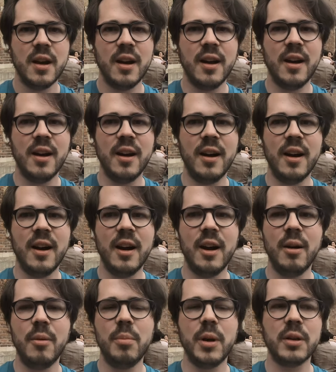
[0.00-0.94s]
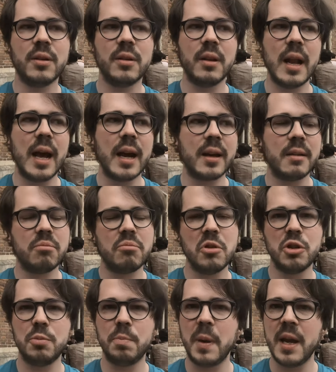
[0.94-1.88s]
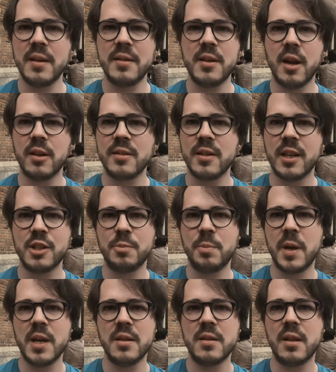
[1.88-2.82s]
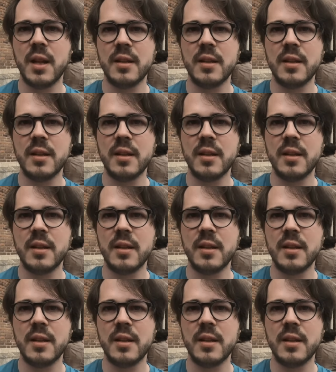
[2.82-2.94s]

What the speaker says: But like the space, the outside space,